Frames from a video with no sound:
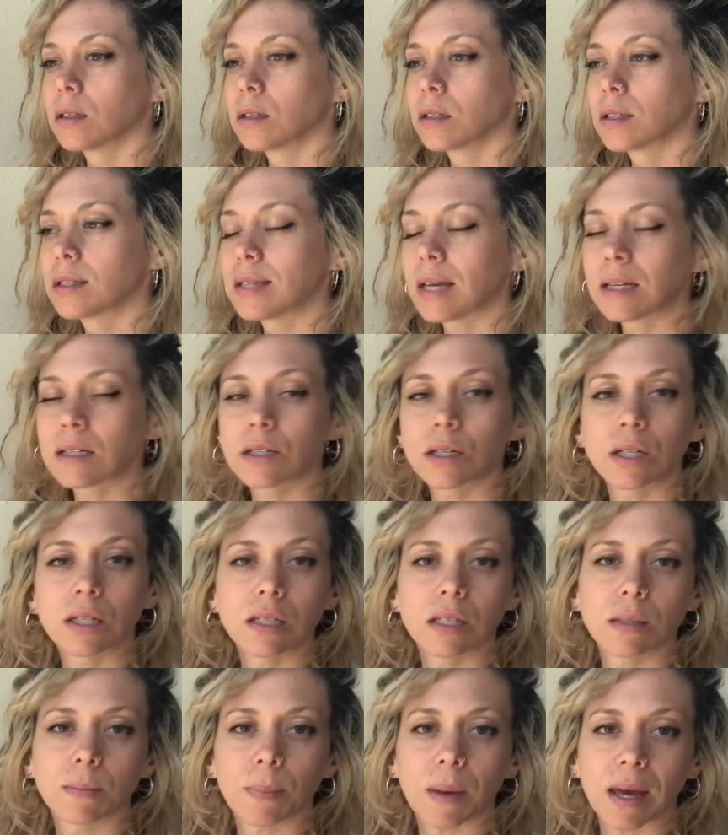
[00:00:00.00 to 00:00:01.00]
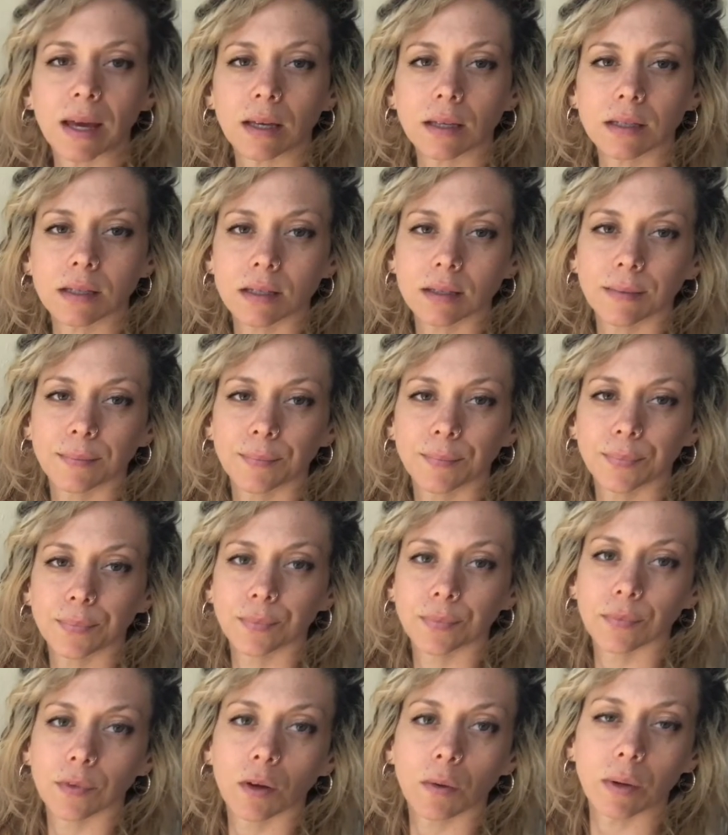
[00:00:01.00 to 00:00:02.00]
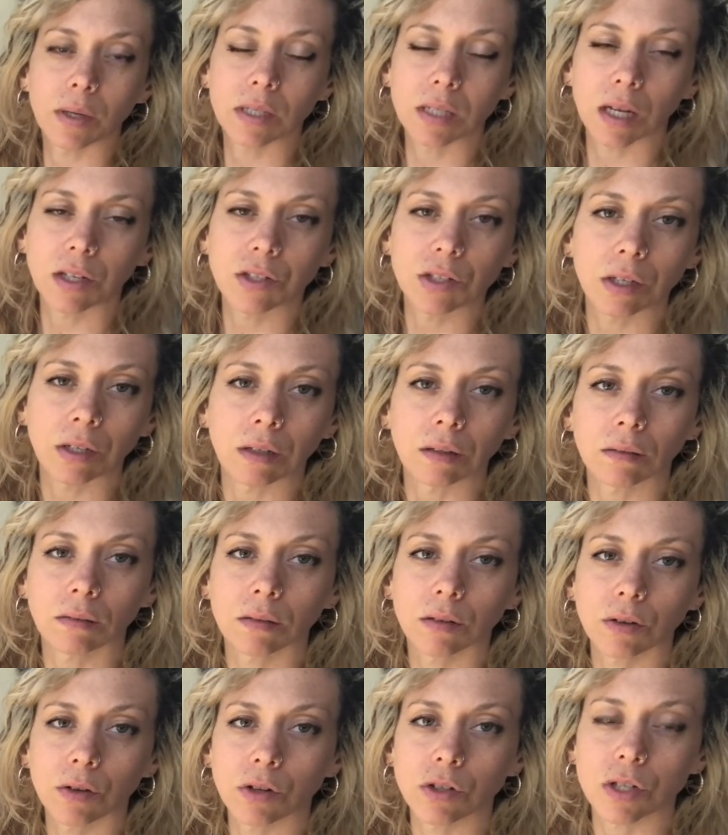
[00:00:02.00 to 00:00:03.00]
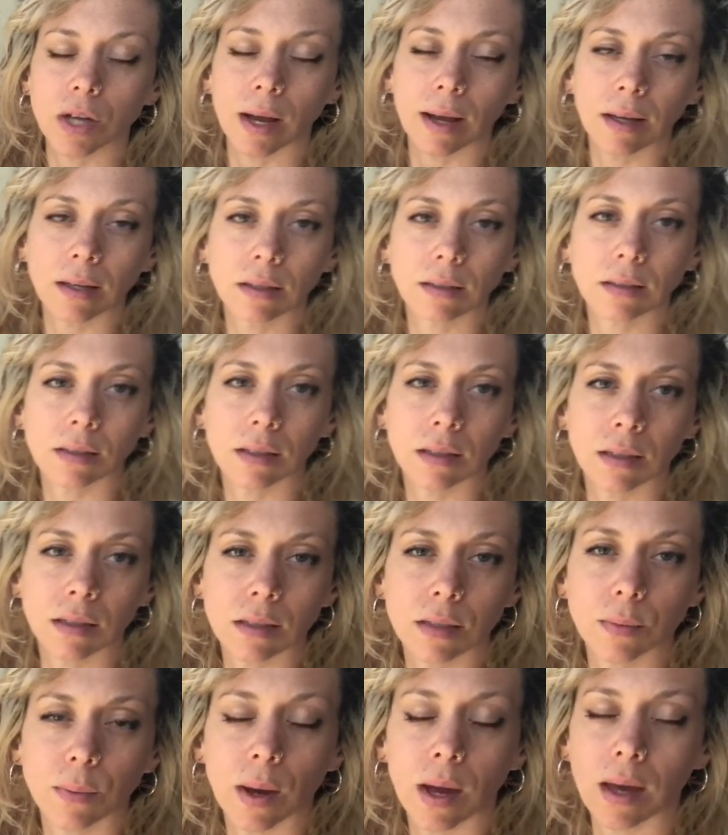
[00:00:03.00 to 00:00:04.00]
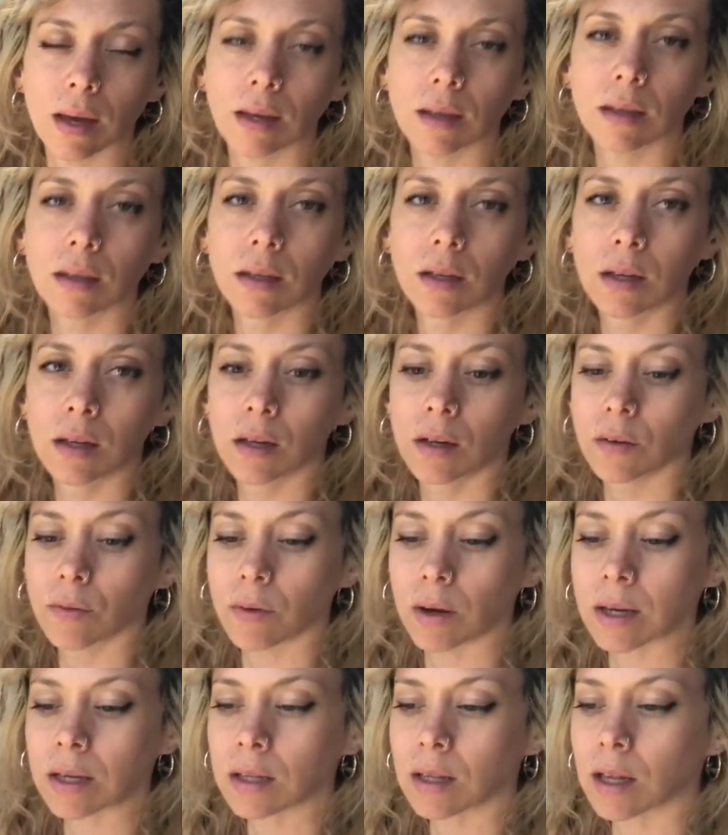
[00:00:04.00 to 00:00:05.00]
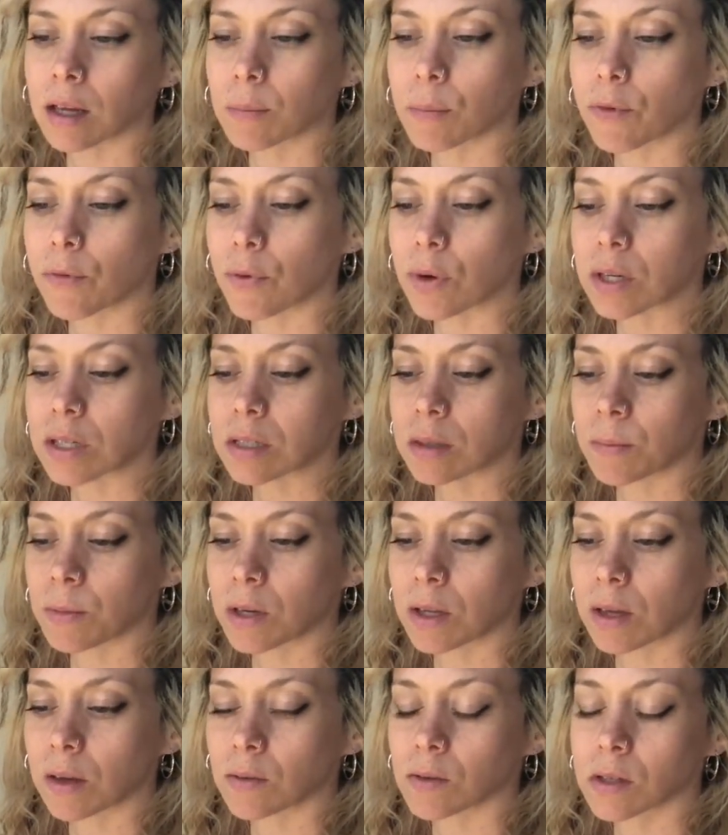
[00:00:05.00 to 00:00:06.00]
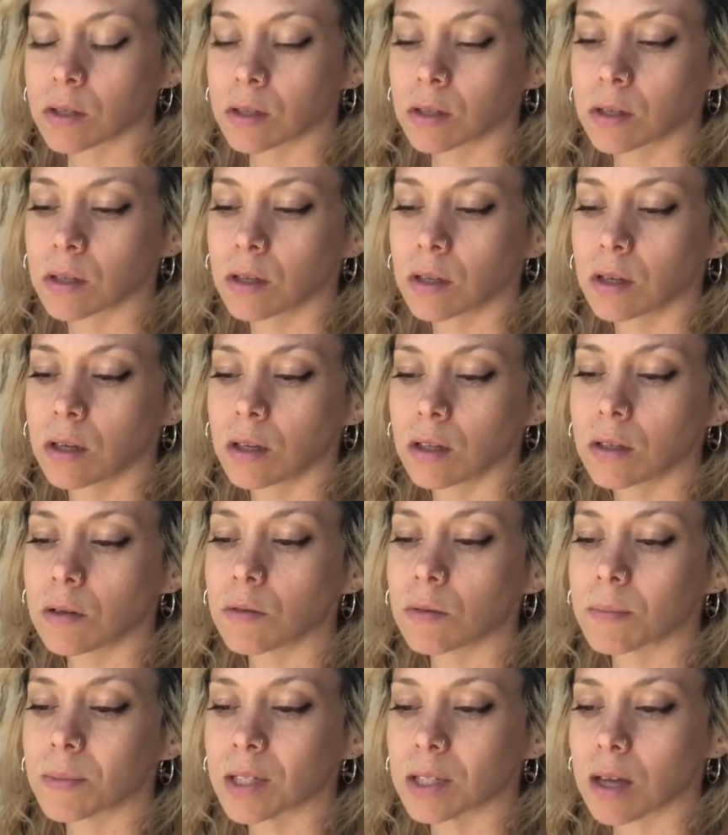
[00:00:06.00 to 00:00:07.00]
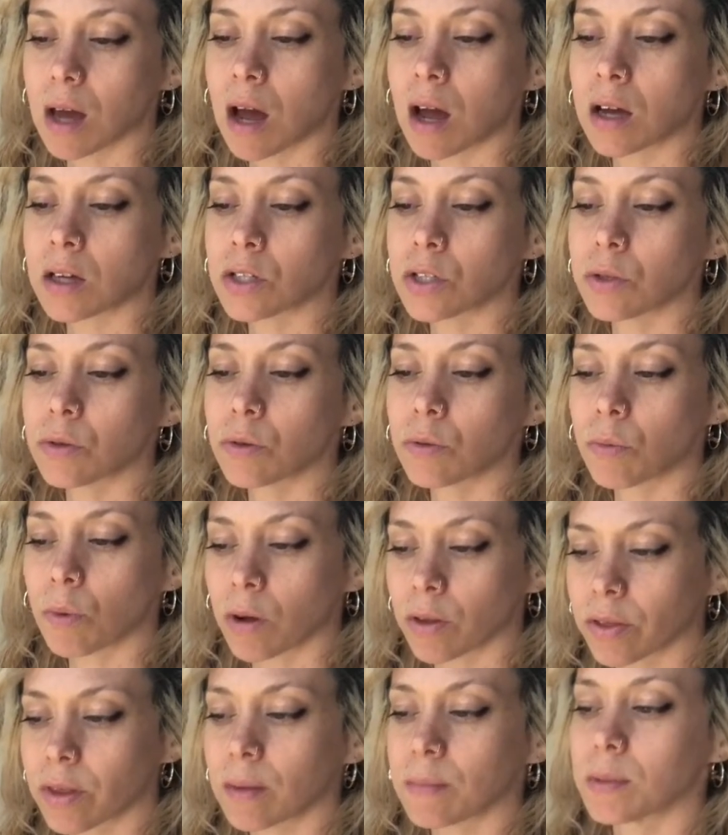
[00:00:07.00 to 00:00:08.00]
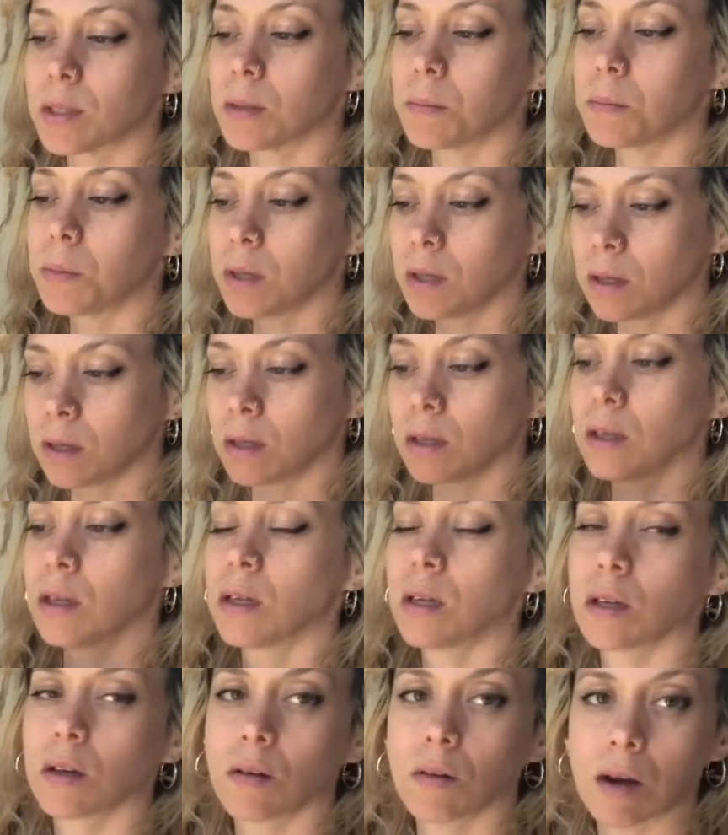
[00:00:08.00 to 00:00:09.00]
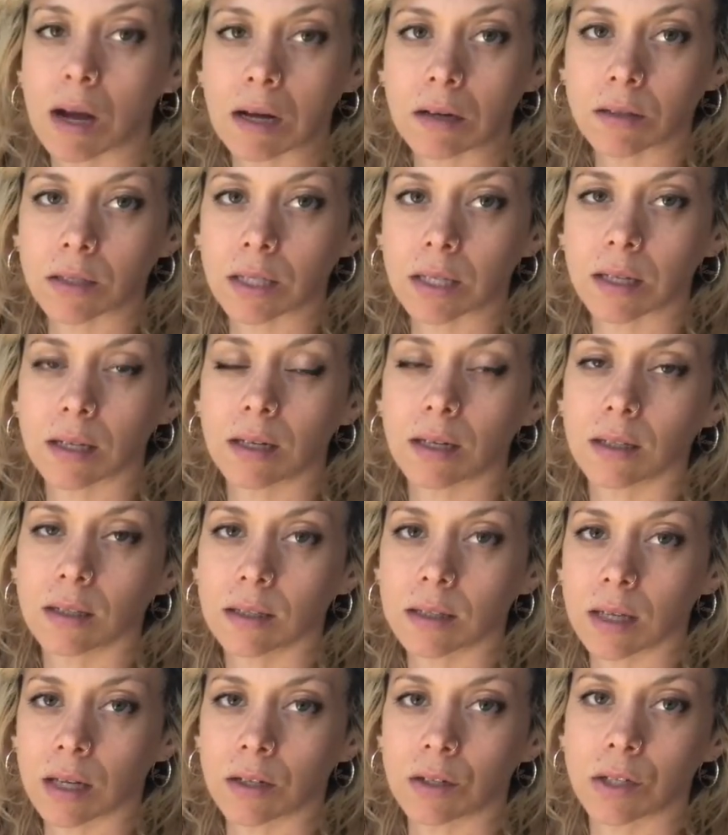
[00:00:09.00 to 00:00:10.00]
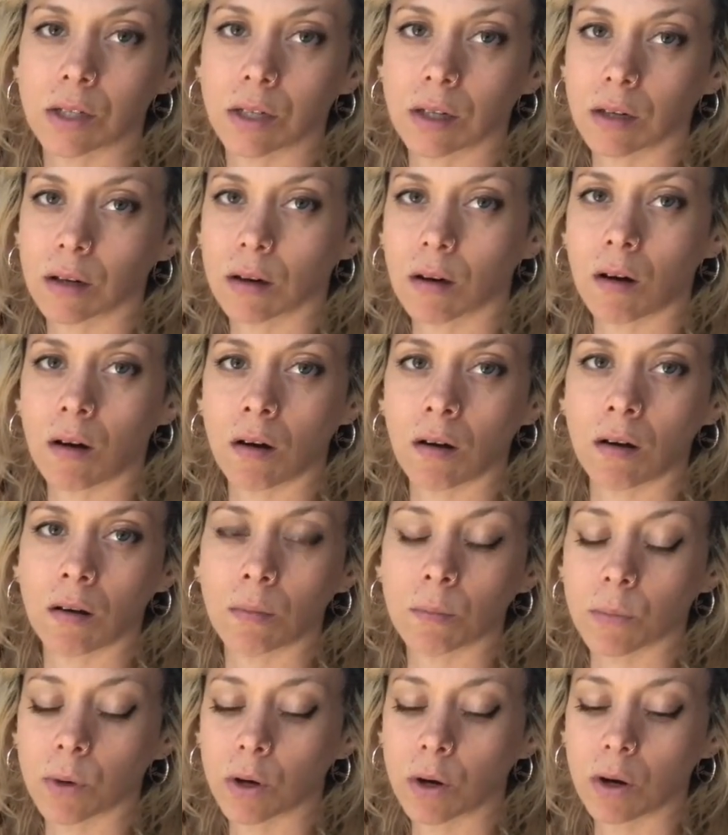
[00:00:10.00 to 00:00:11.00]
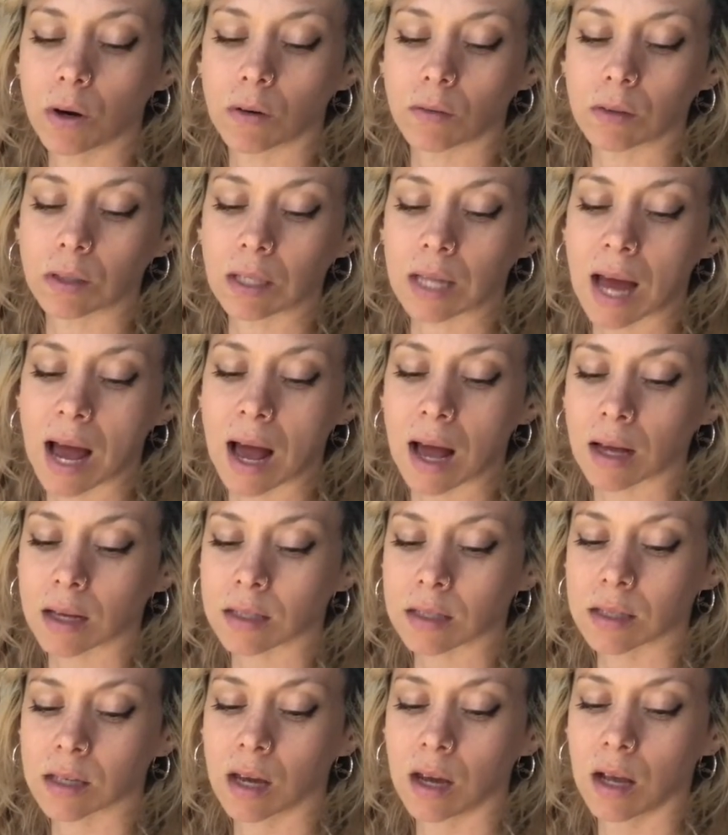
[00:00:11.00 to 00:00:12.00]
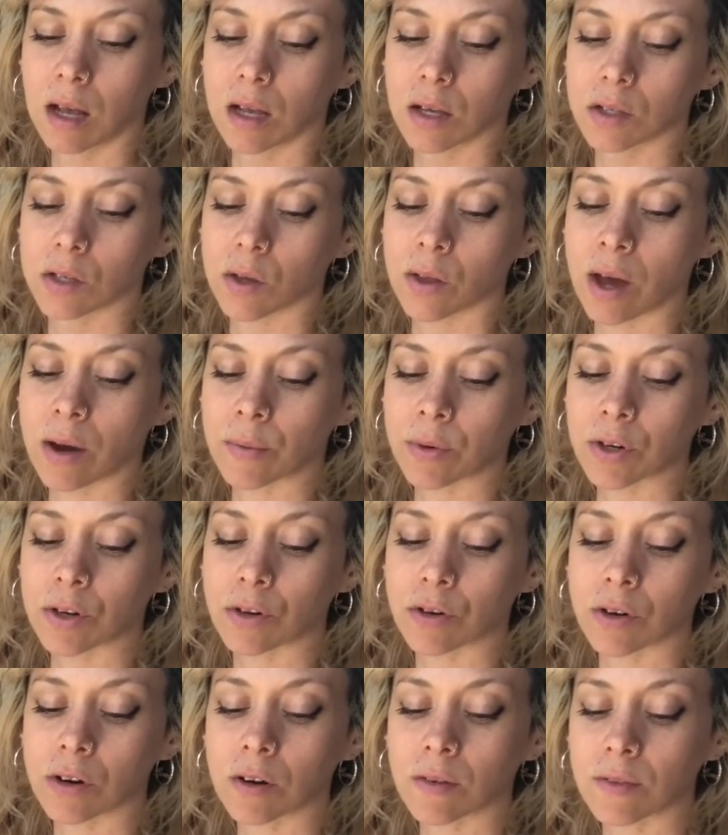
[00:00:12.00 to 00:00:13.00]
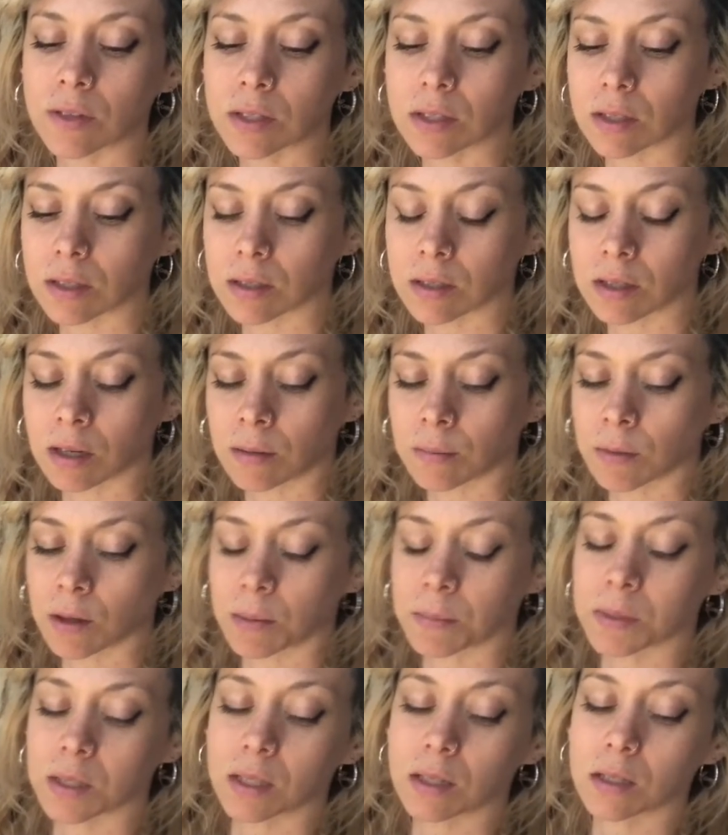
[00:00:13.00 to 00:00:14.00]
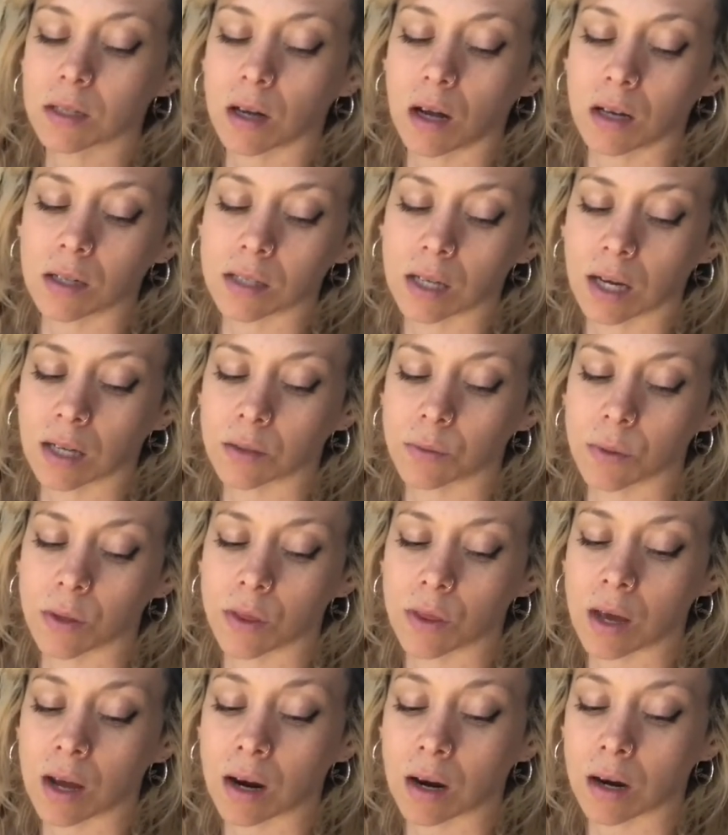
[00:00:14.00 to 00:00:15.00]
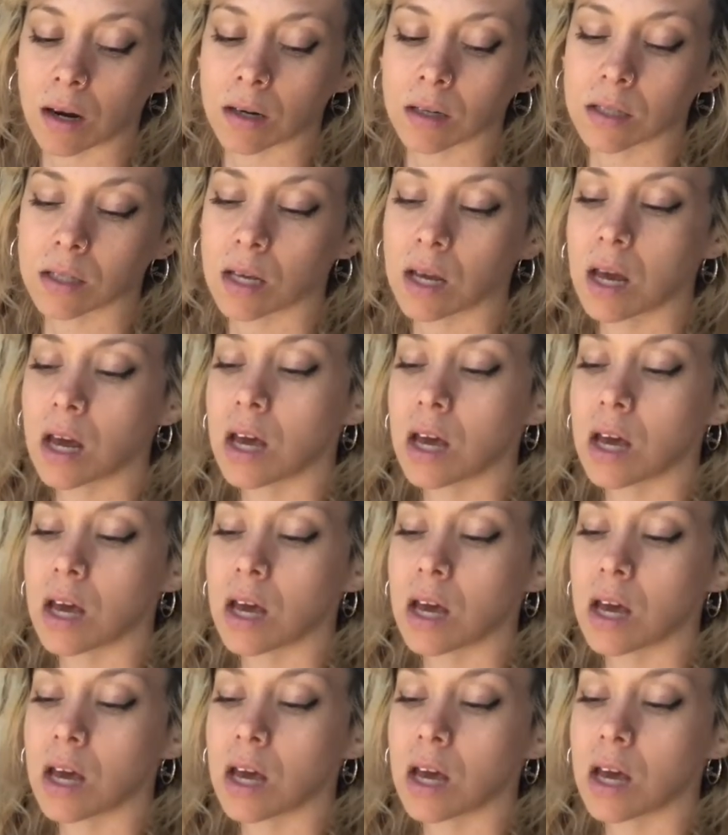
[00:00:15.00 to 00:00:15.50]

centered space when touching your child in this way, right? Like before someone gives you a massage, you would want them to be grounded, centered, calm, relaxed, so that when your nervous system comes into contact with theirs,